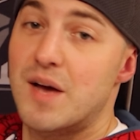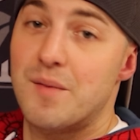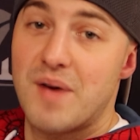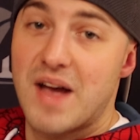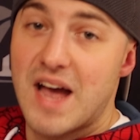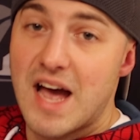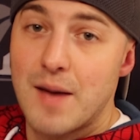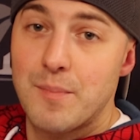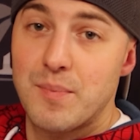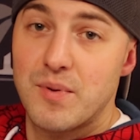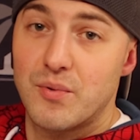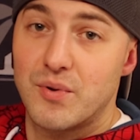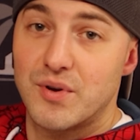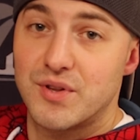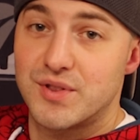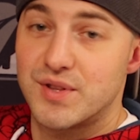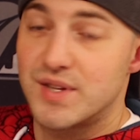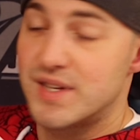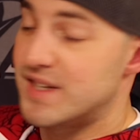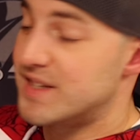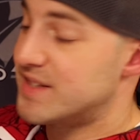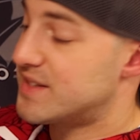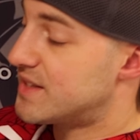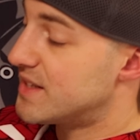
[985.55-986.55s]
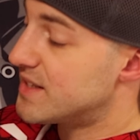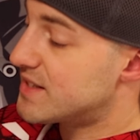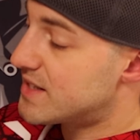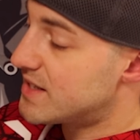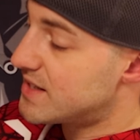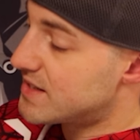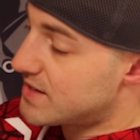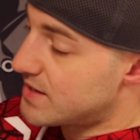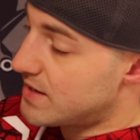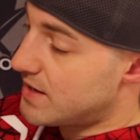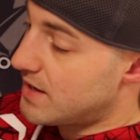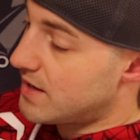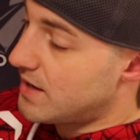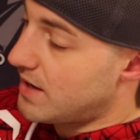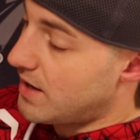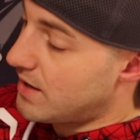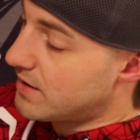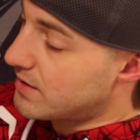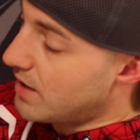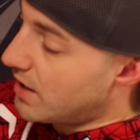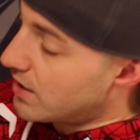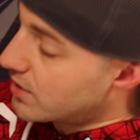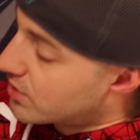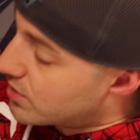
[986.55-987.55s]
I'm happy with this. This is
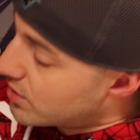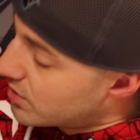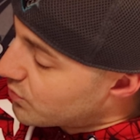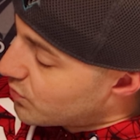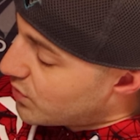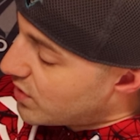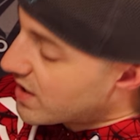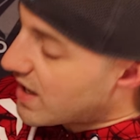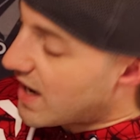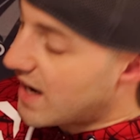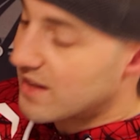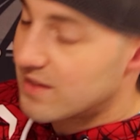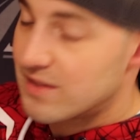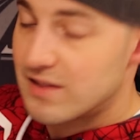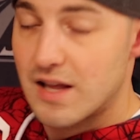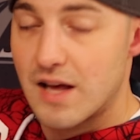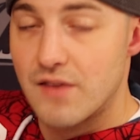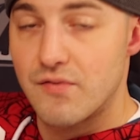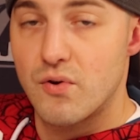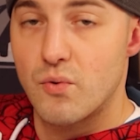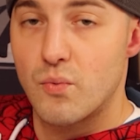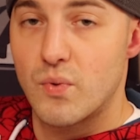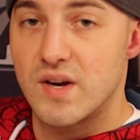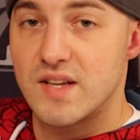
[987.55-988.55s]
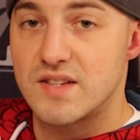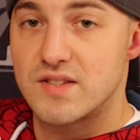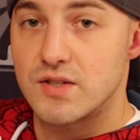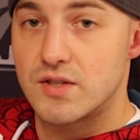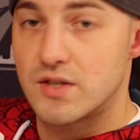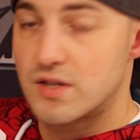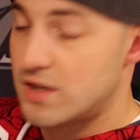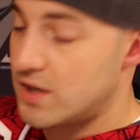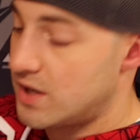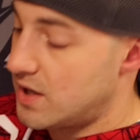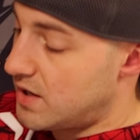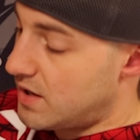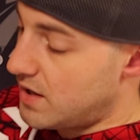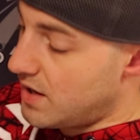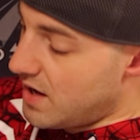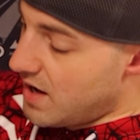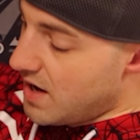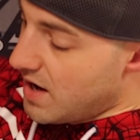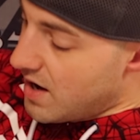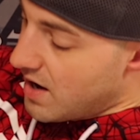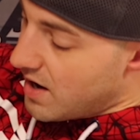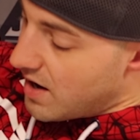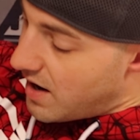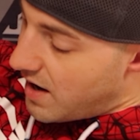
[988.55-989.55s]
a good one. I love it when it's a good
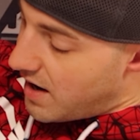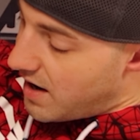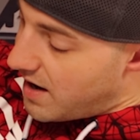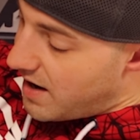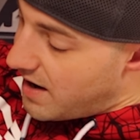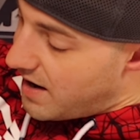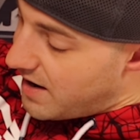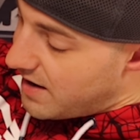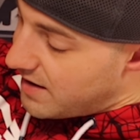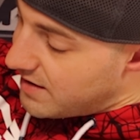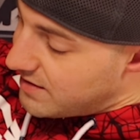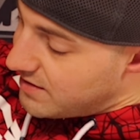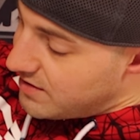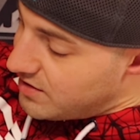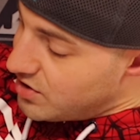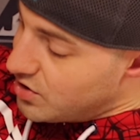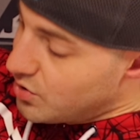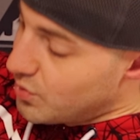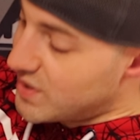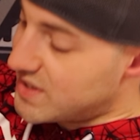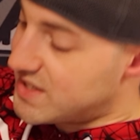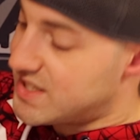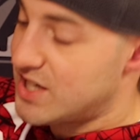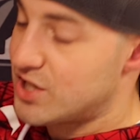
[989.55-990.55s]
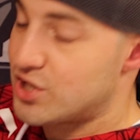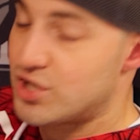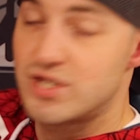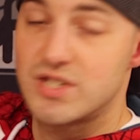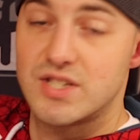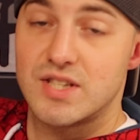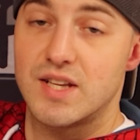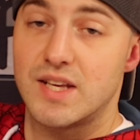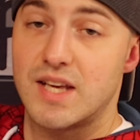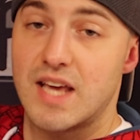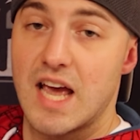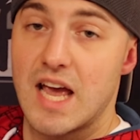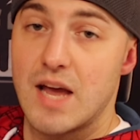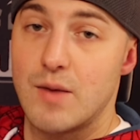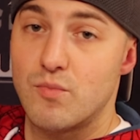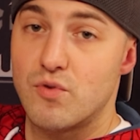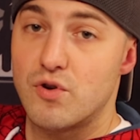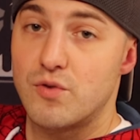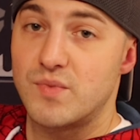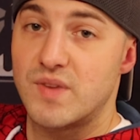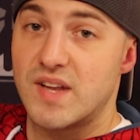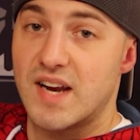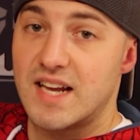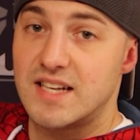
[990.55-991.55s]
new addition to the game
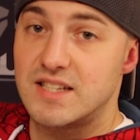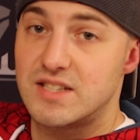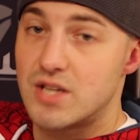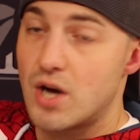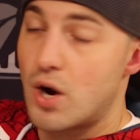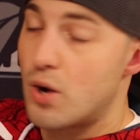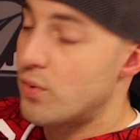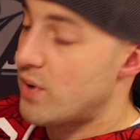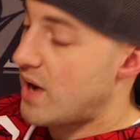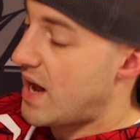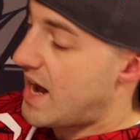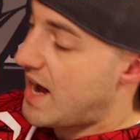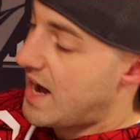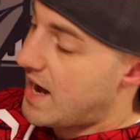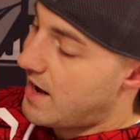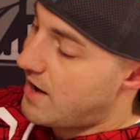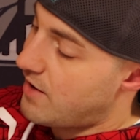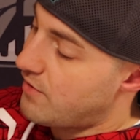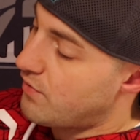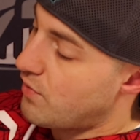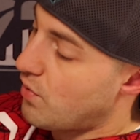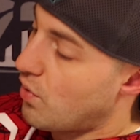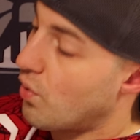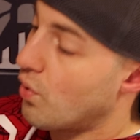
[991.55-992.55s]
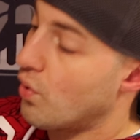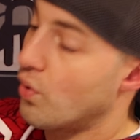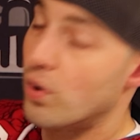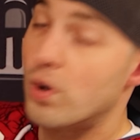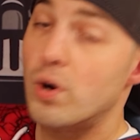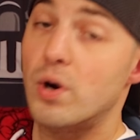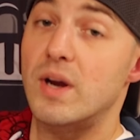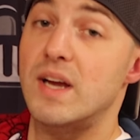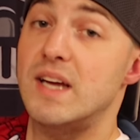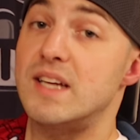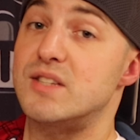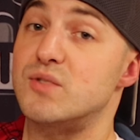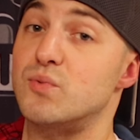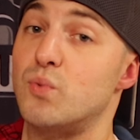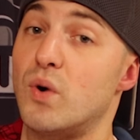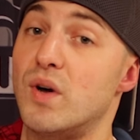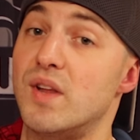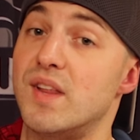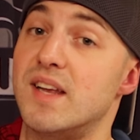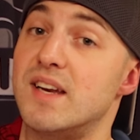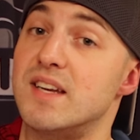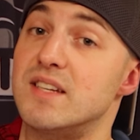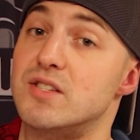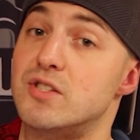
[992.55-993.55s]
room that I don't have, or it's
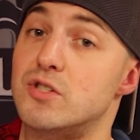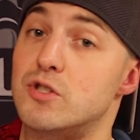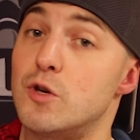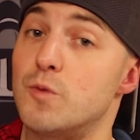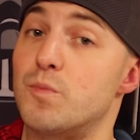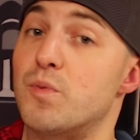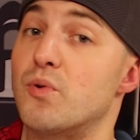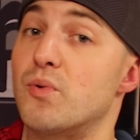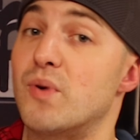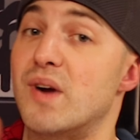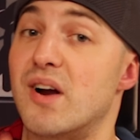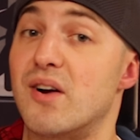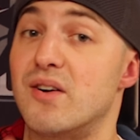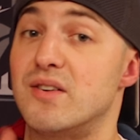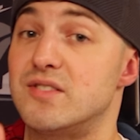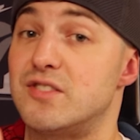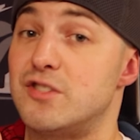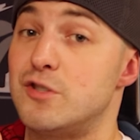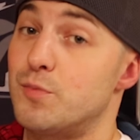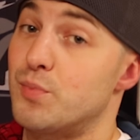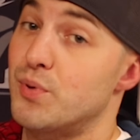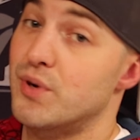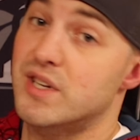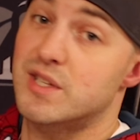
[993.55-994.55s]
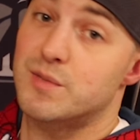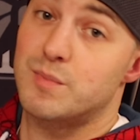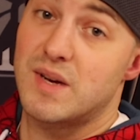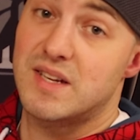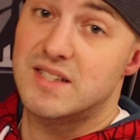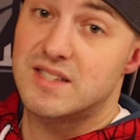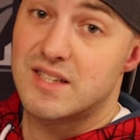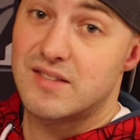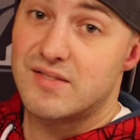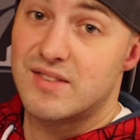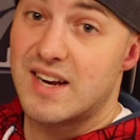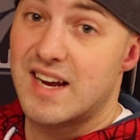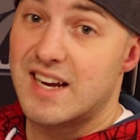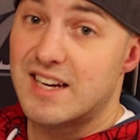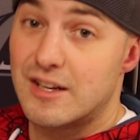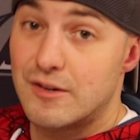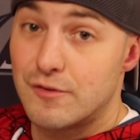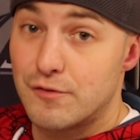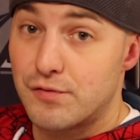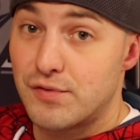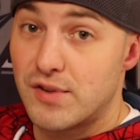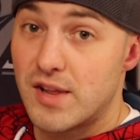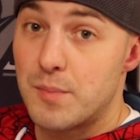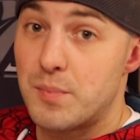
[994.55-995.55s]
one that is super rare and super expensive that I
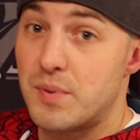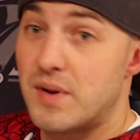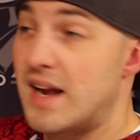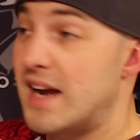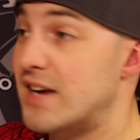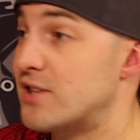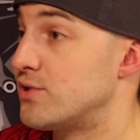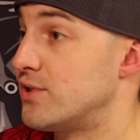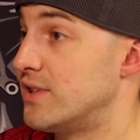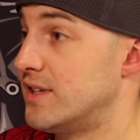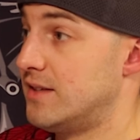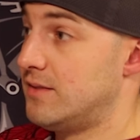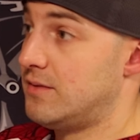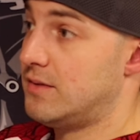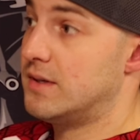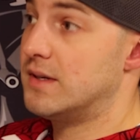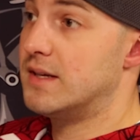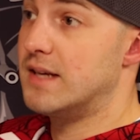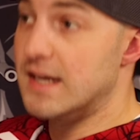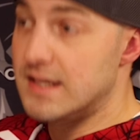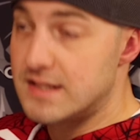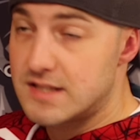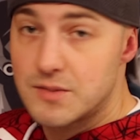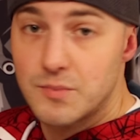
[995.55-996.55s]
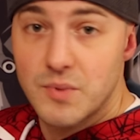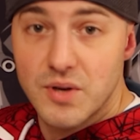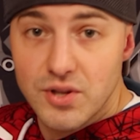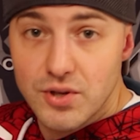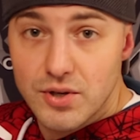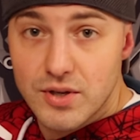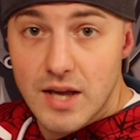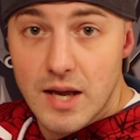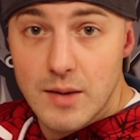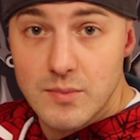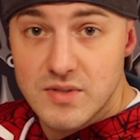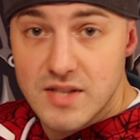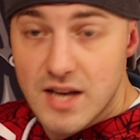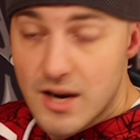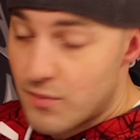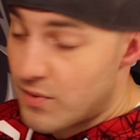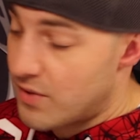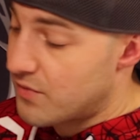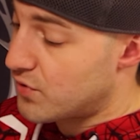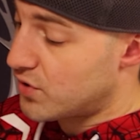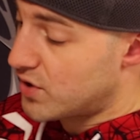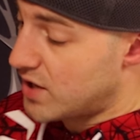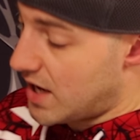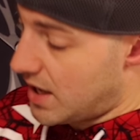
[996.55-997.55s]
can flip and actually get some other games that I
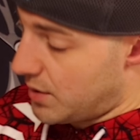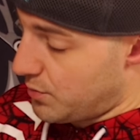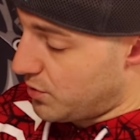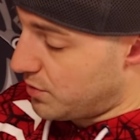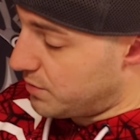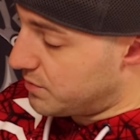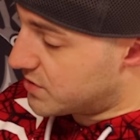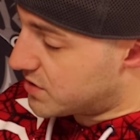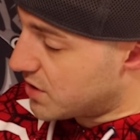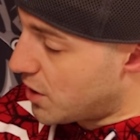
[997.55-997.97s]
want for the game room.